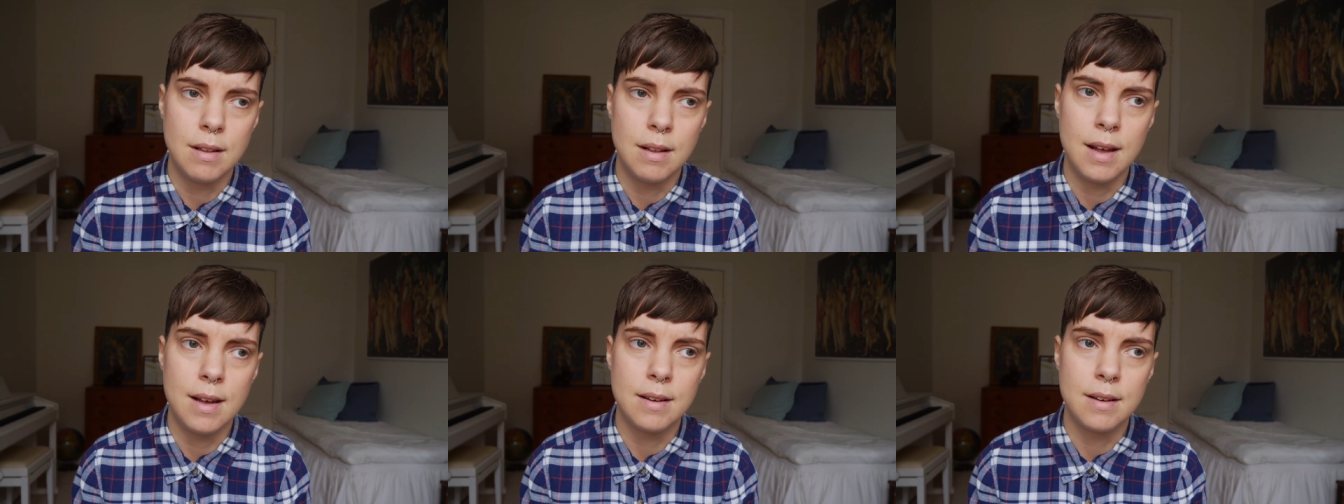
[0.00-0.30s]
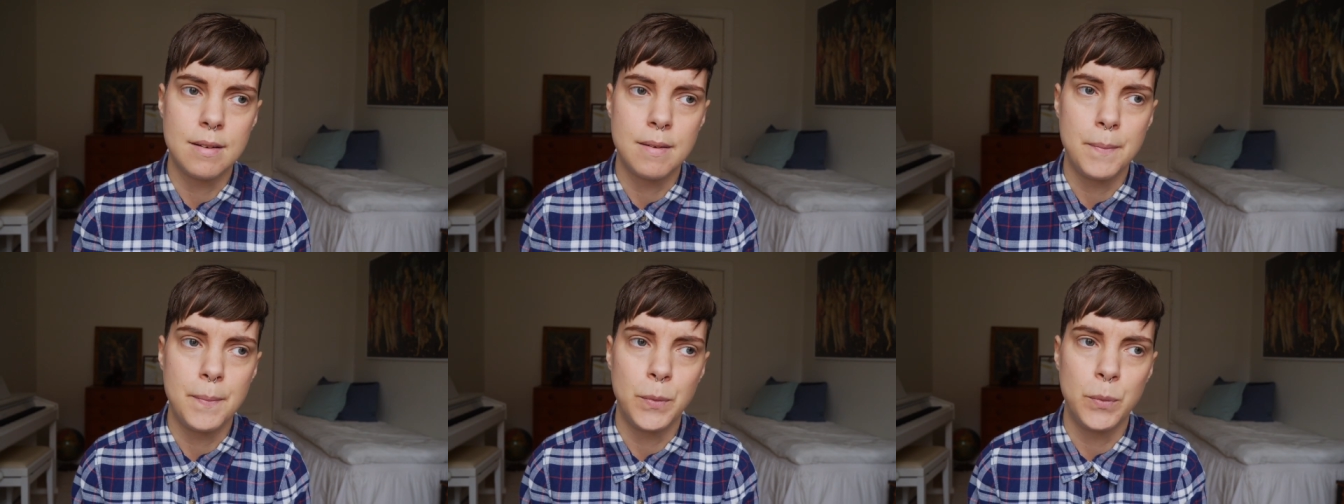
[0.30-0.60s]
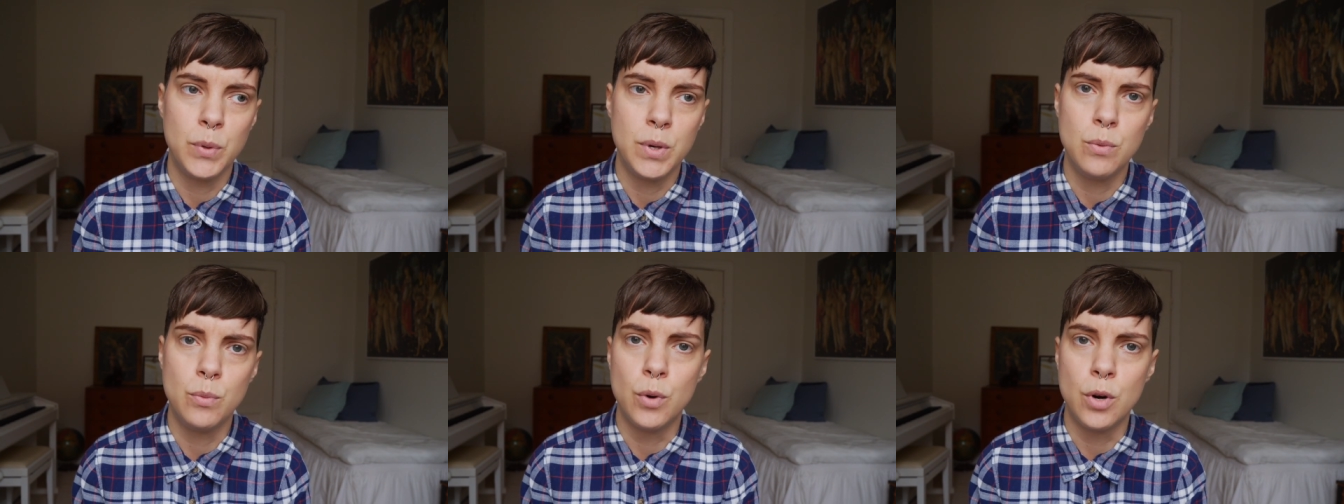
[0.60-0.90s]
Like
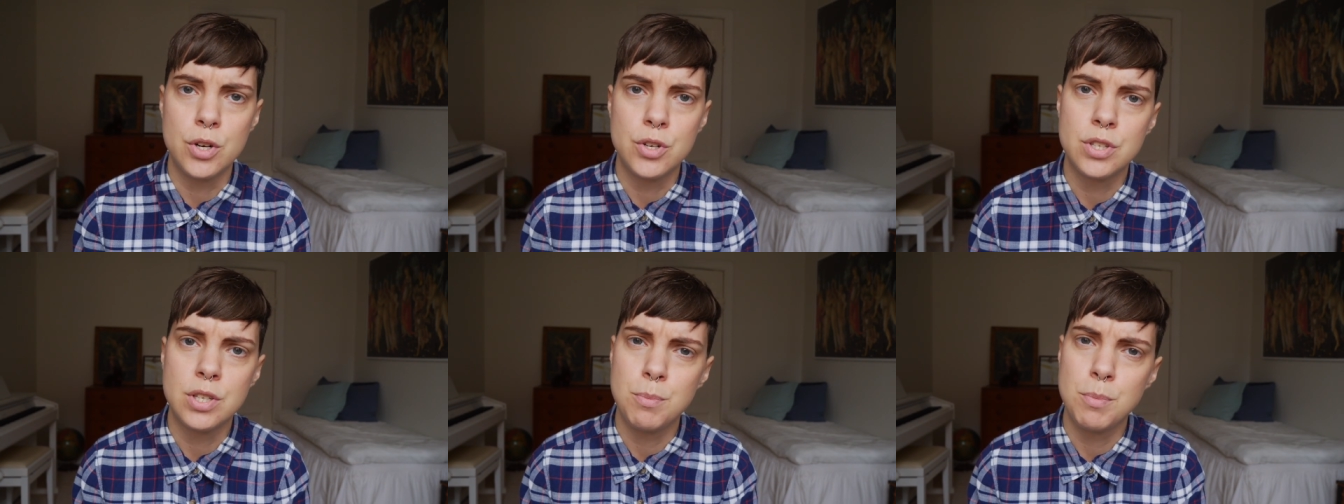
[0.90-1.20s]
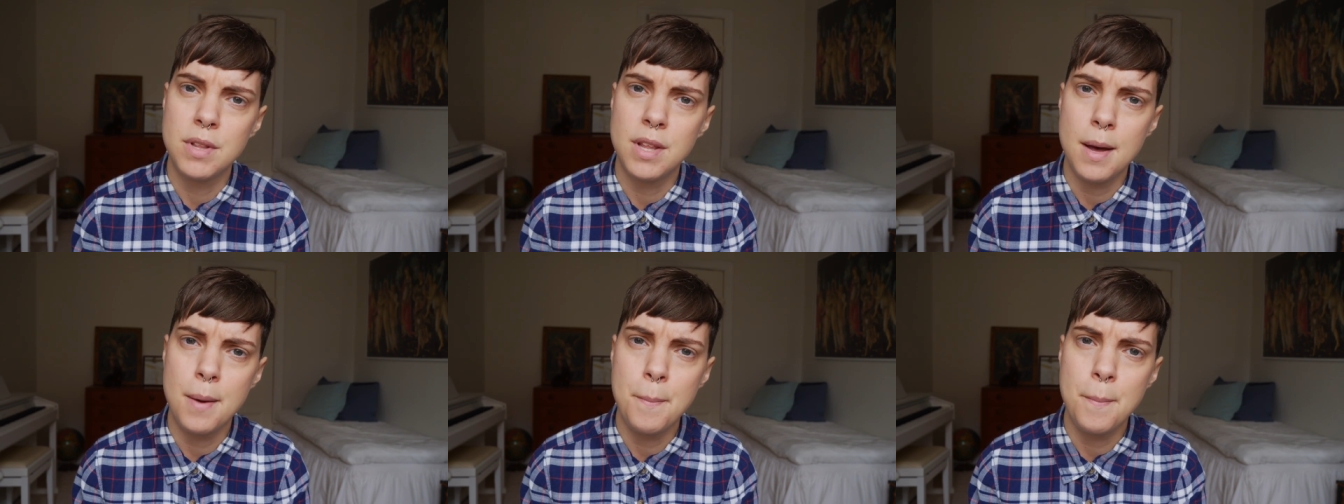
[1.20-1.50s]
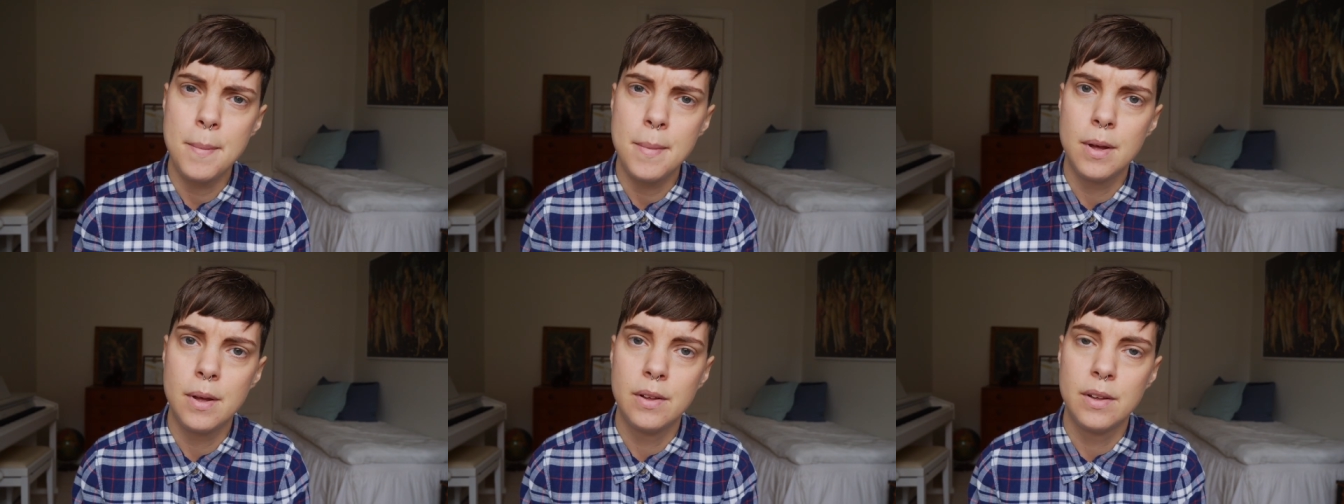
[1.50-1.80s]
we worship
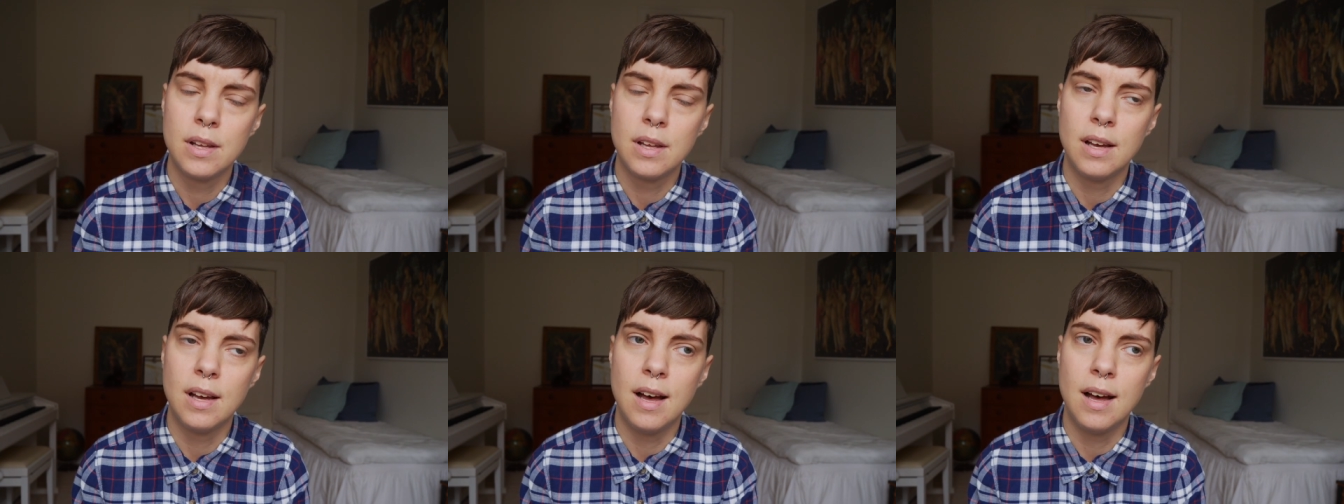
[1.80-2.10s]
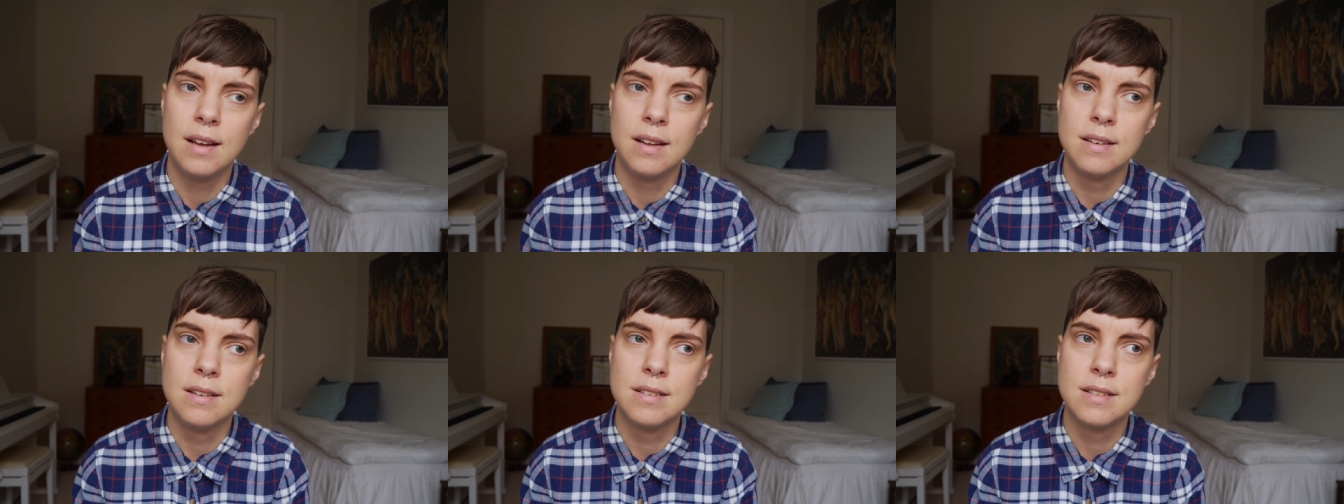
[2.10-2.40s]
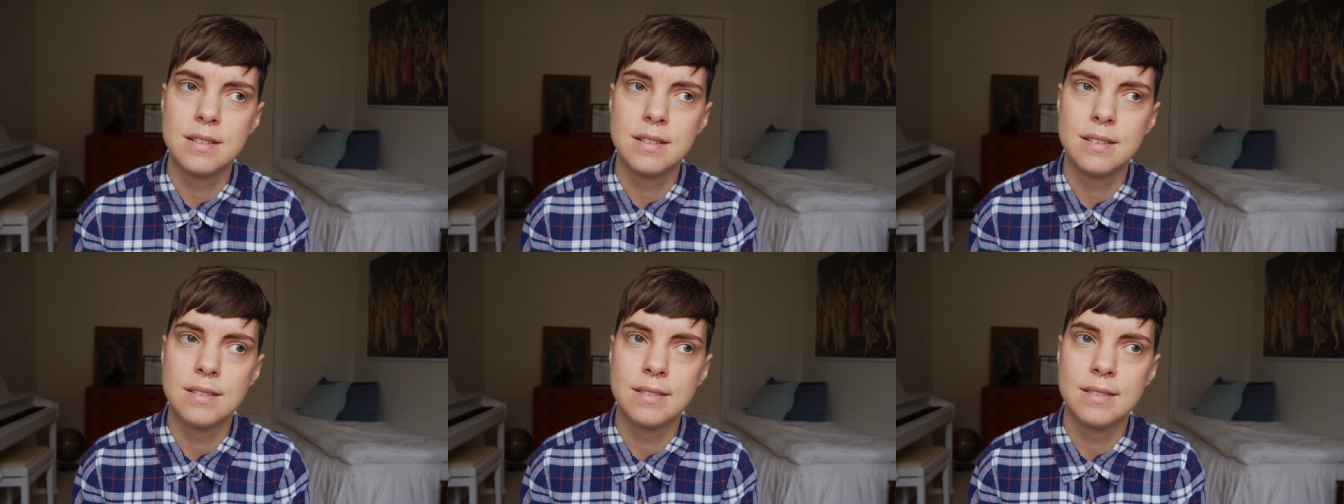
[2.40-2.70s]
them, and